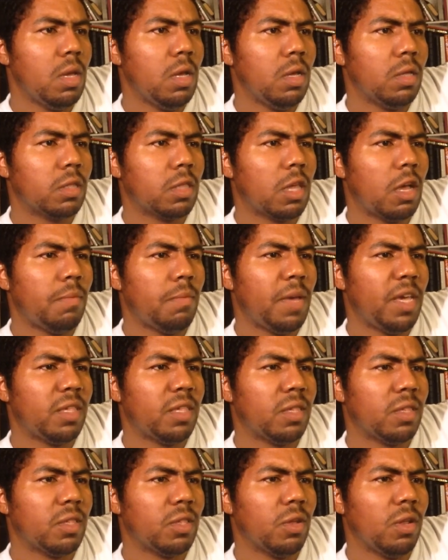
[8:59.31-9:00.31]
Some may
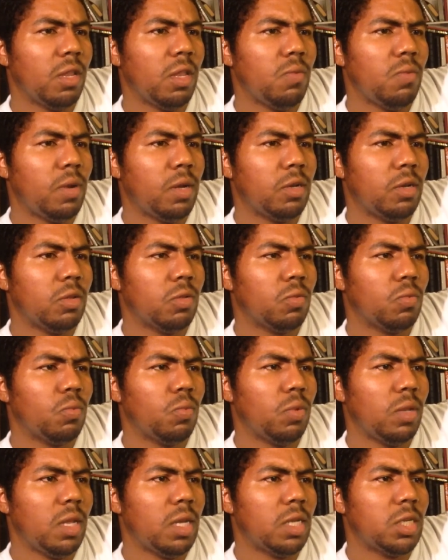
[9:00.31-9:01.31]
sincerely wonder, is
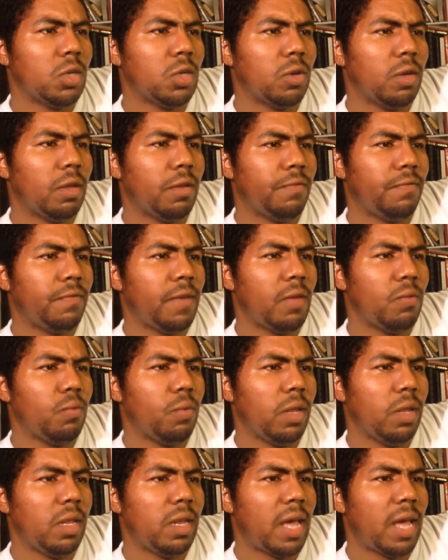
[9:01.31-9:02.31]
religion or interfaith
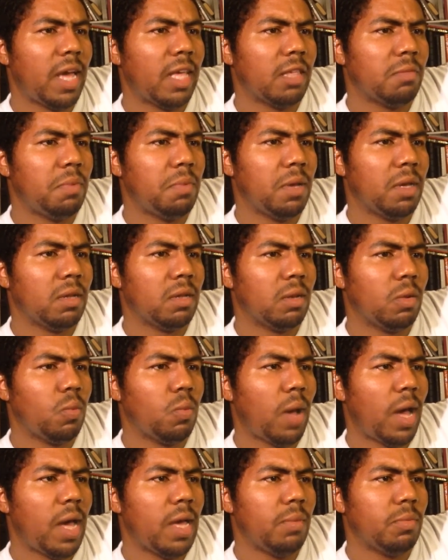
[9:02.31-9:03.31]
really an aspect of the
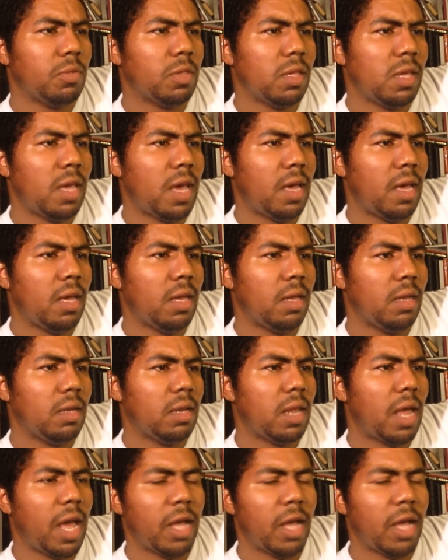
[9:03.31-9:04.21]
YMCA? The